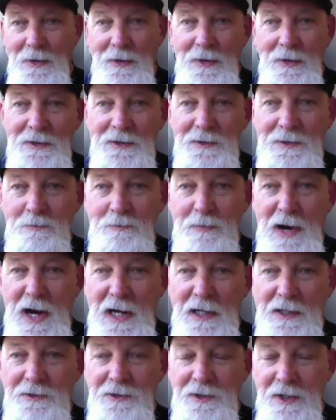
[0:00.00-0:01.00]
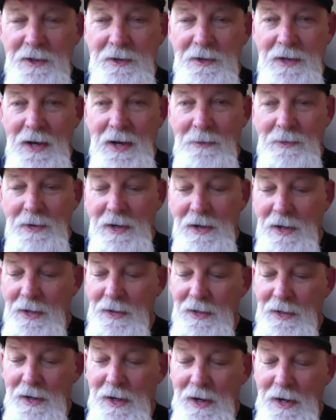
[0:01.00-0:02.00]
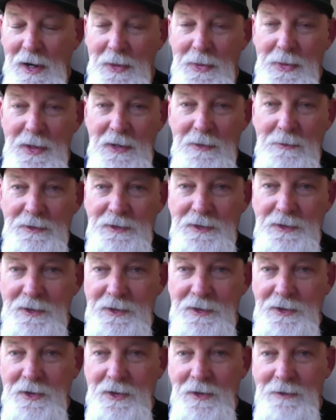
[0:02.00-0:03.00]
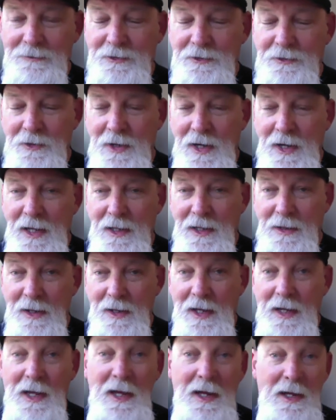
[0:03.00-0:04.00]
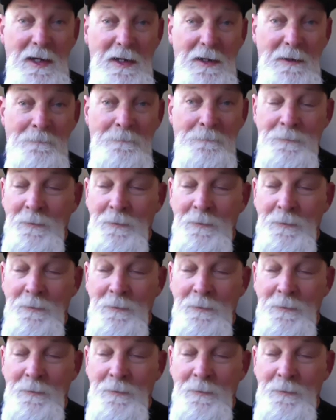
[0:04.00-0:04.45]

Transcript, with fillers: this bike show that went on there, I think was a show of strength. Like, hey,